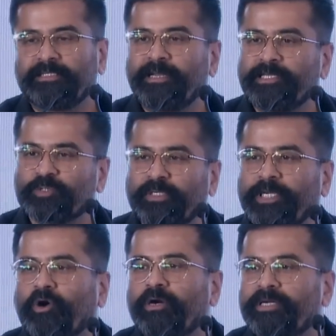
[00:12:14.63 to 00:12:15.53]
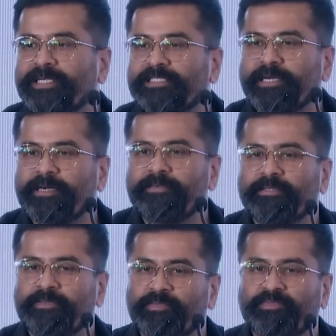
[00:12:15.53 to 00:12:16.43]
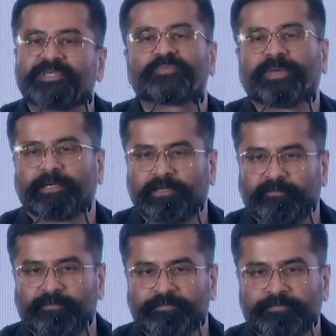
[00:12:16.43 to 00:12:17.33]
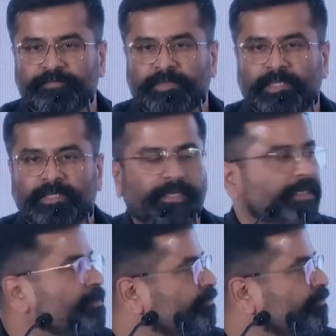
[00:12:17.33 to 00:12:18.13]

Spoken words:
There is only context and perspective. Correct?